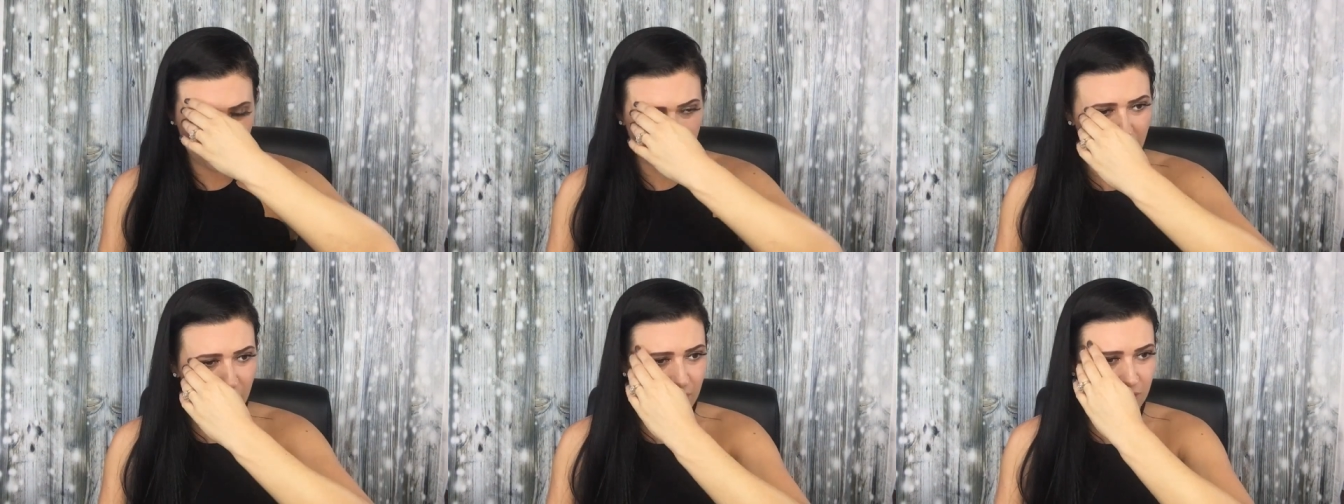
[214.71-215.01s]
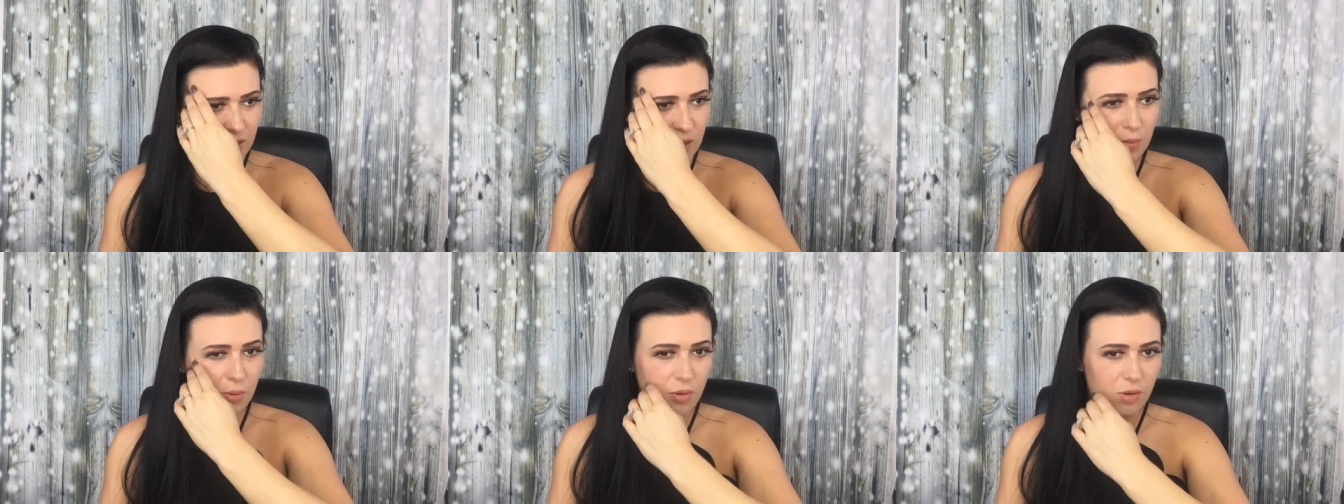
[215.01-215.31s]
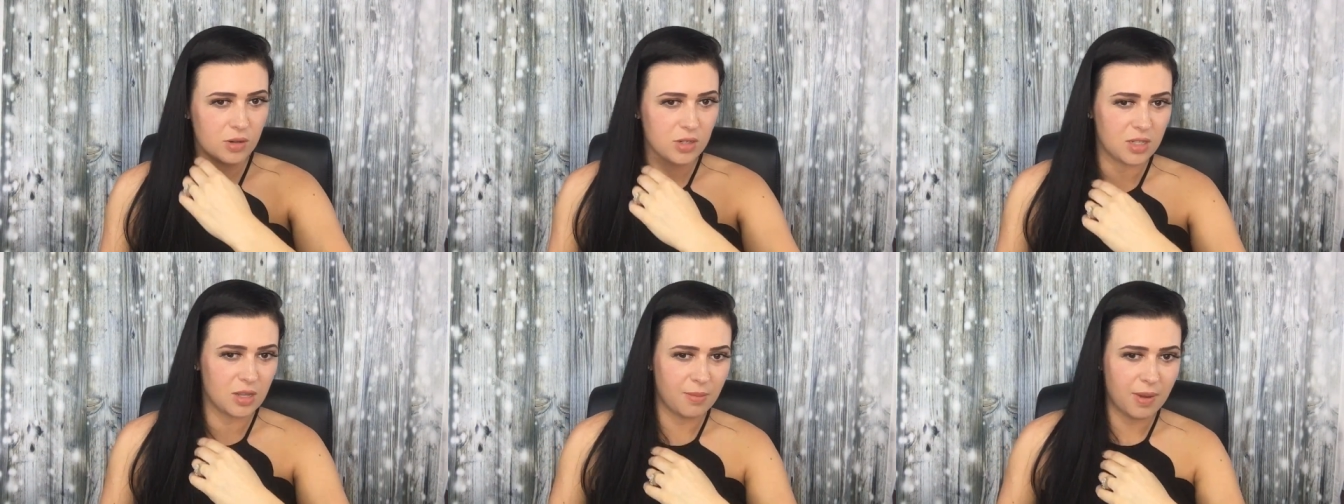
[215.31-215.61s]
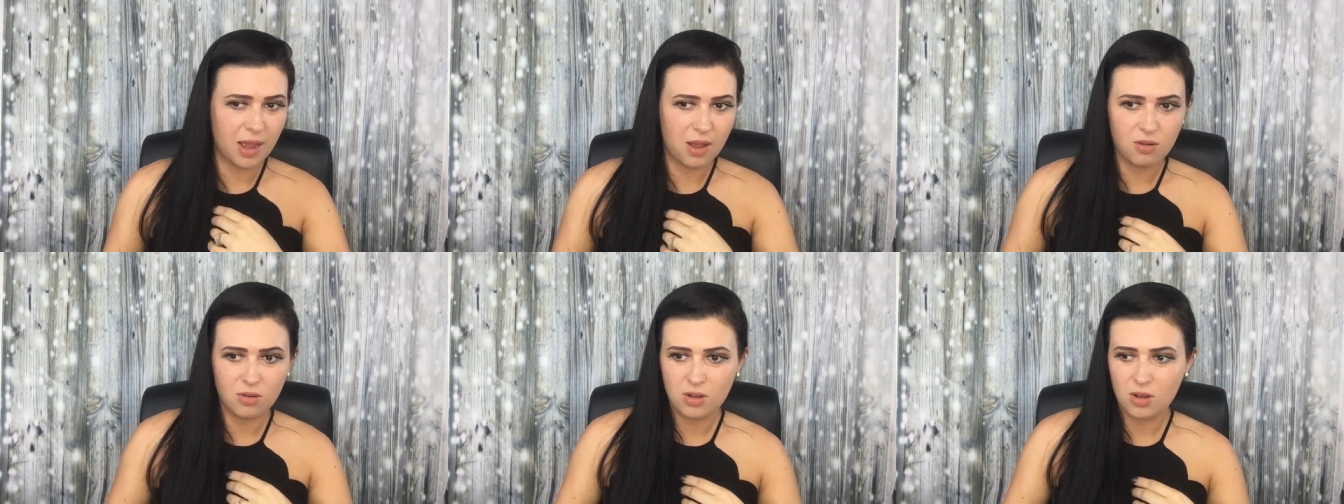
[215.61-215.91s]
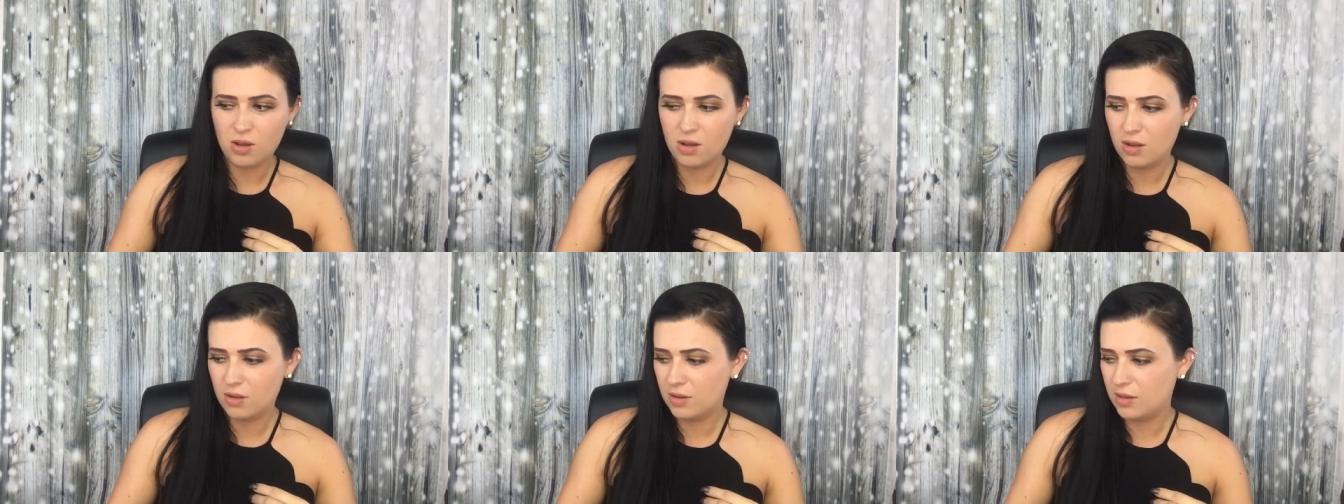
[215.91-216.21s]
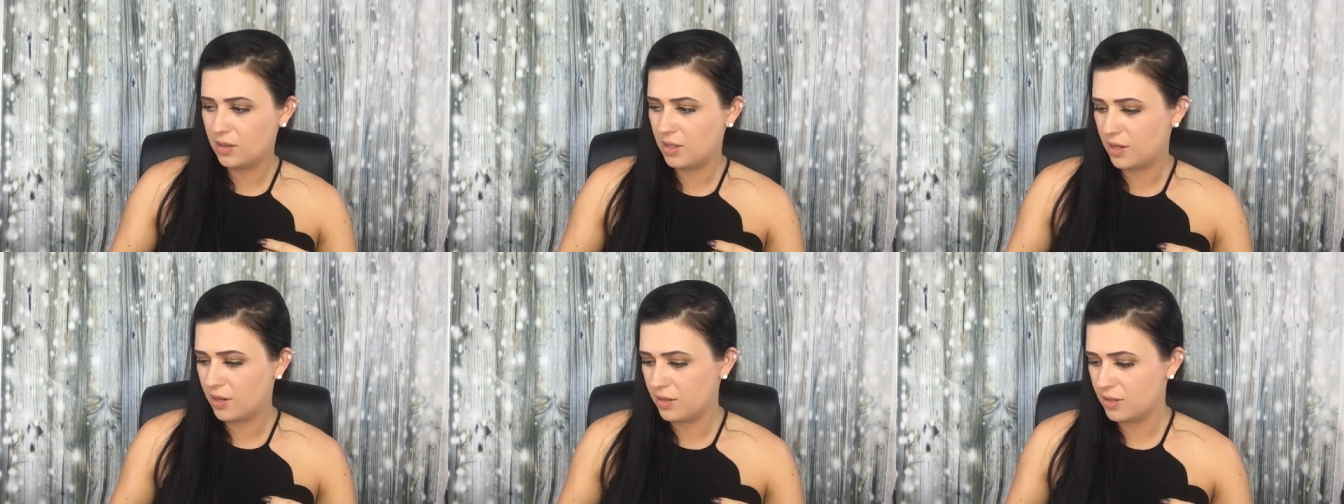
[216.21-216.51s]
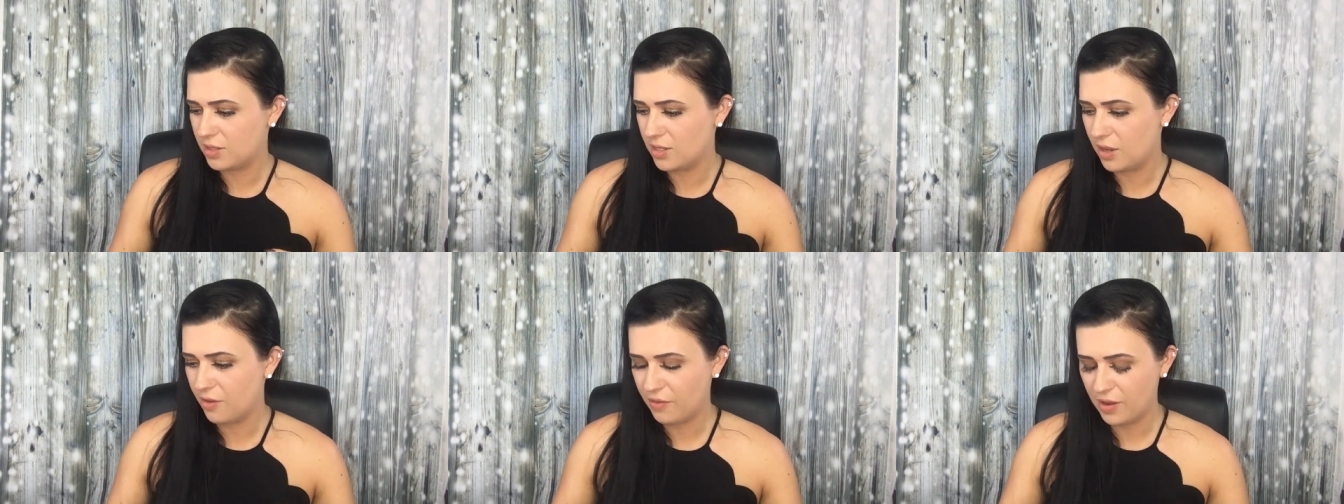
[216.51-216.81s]
I'll have to pour some alcohol in there
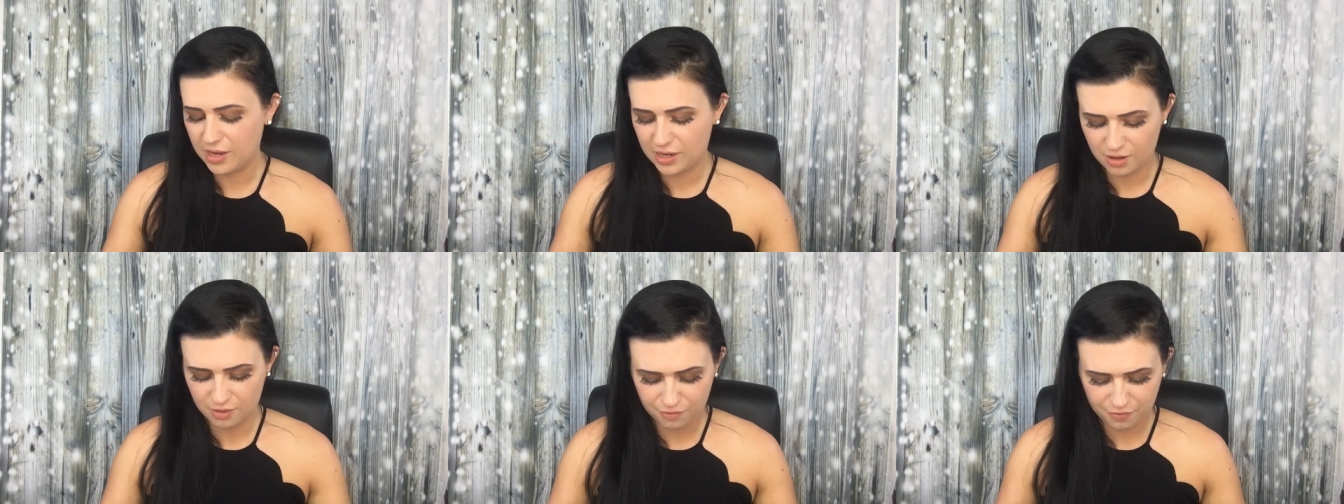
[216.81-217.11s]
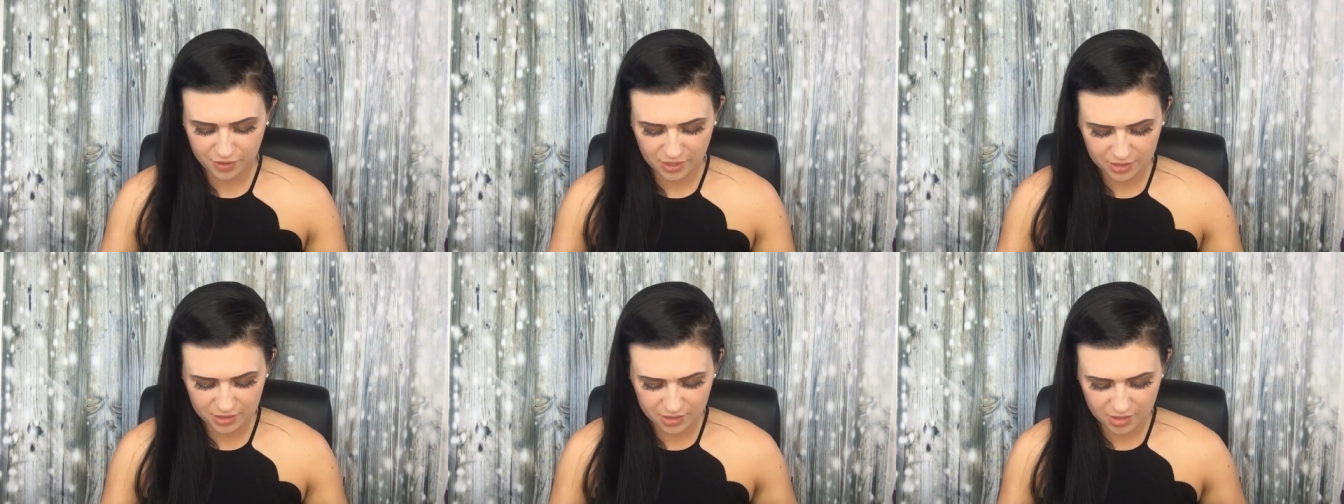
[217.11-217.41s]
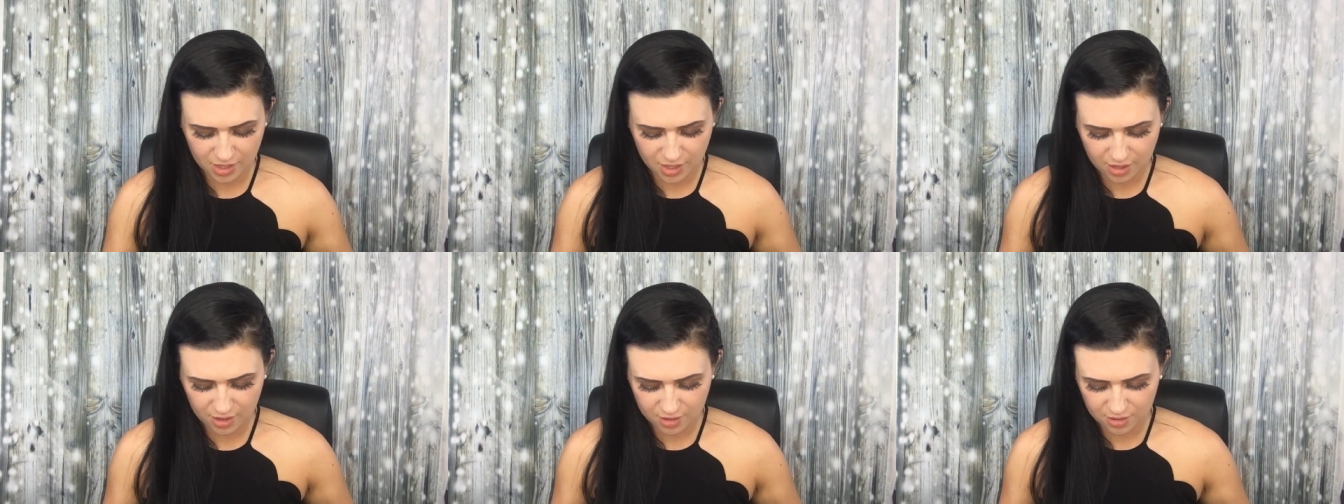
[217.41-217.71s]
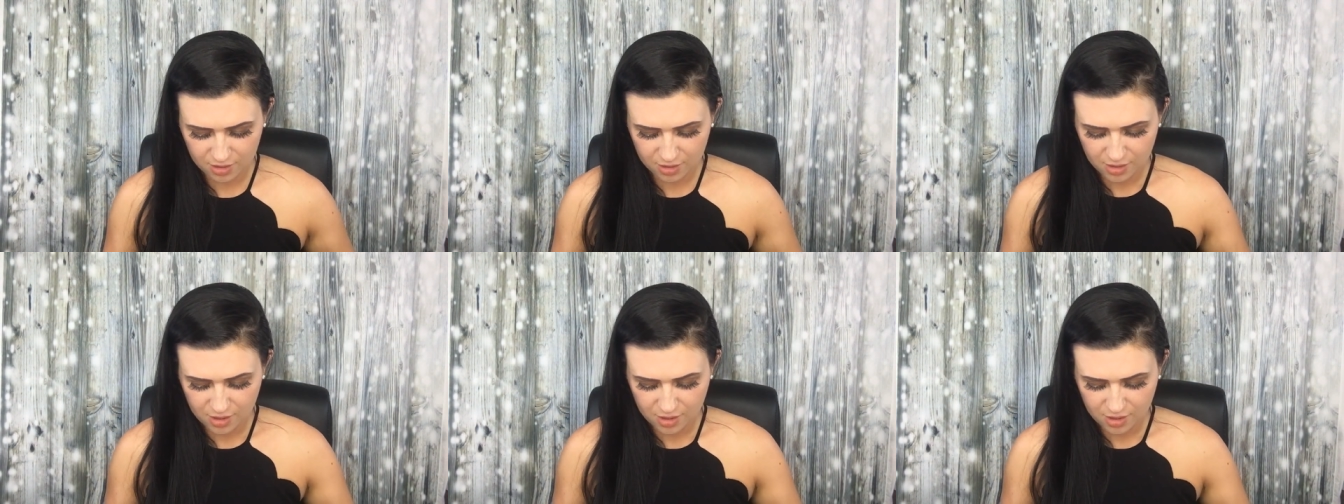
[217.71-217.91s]
and see if I can fix it.